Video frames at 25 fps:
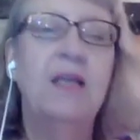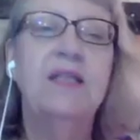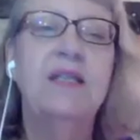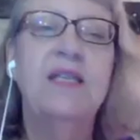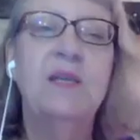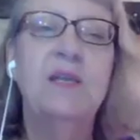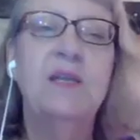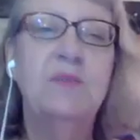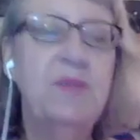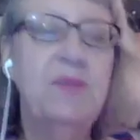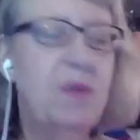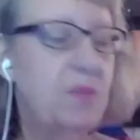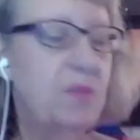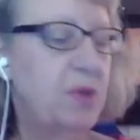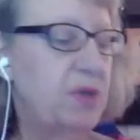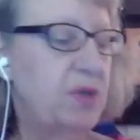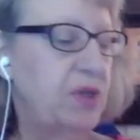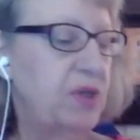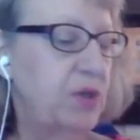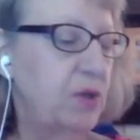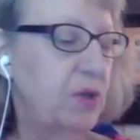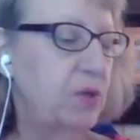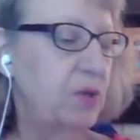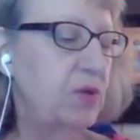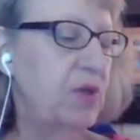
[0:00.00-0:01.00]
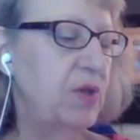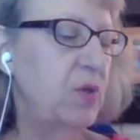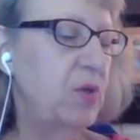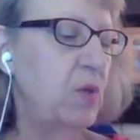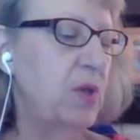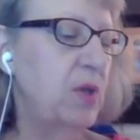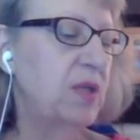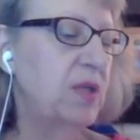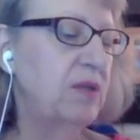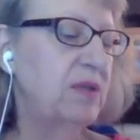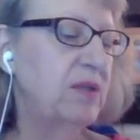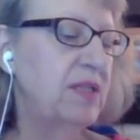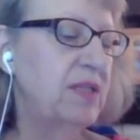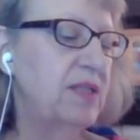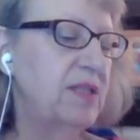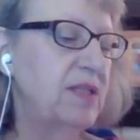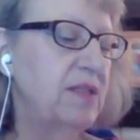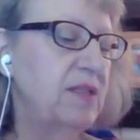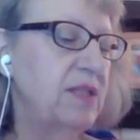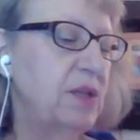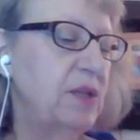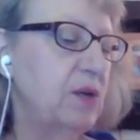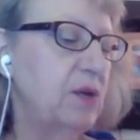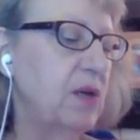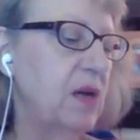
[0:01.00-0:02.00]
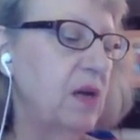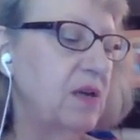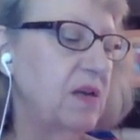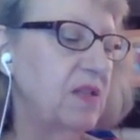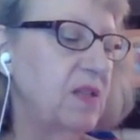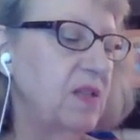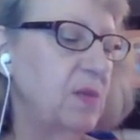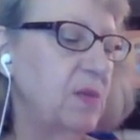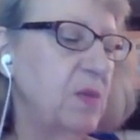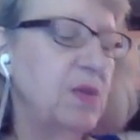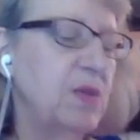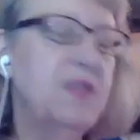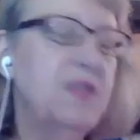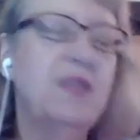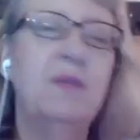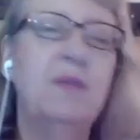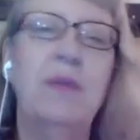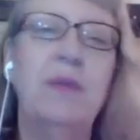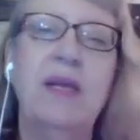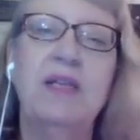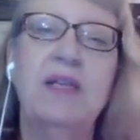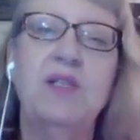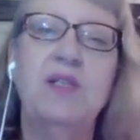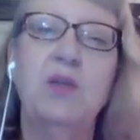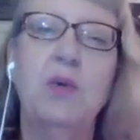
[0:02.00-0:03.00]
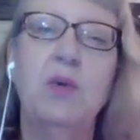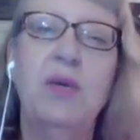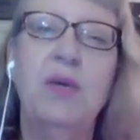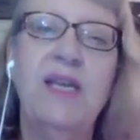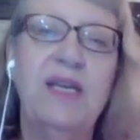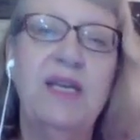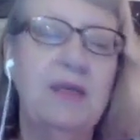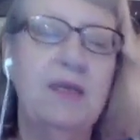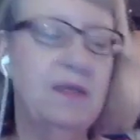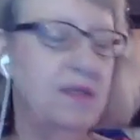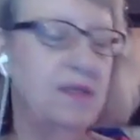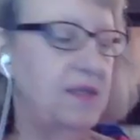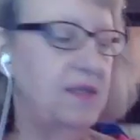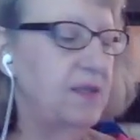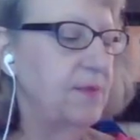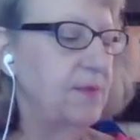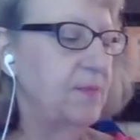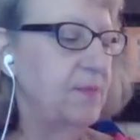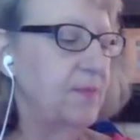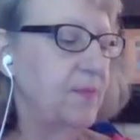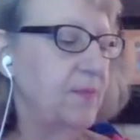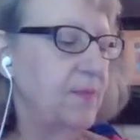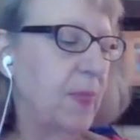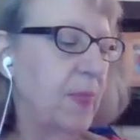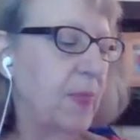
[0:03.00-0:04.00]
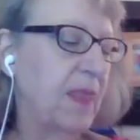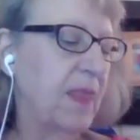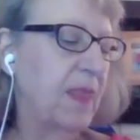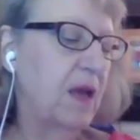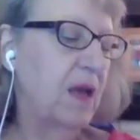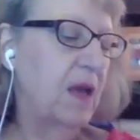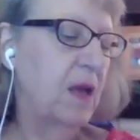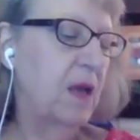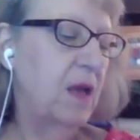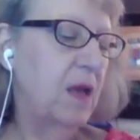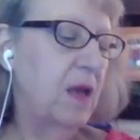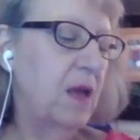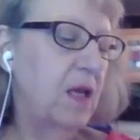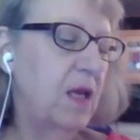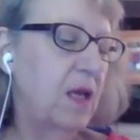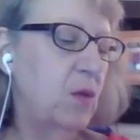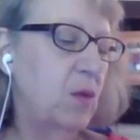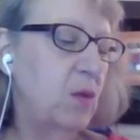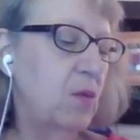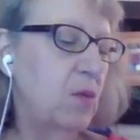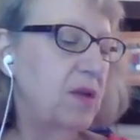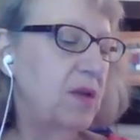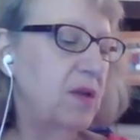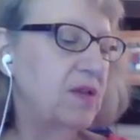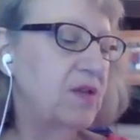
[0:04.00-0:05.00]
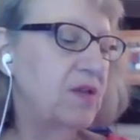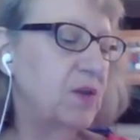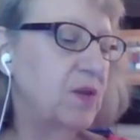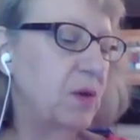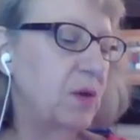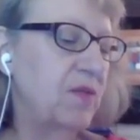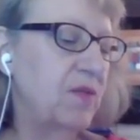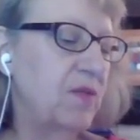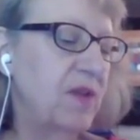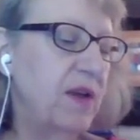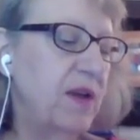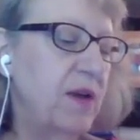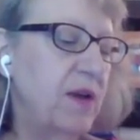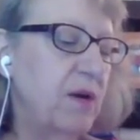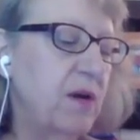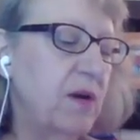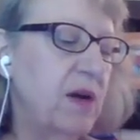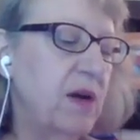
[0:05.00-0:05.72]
Tip number 2, you want to listen to your customers and make tweaks. You want to survey your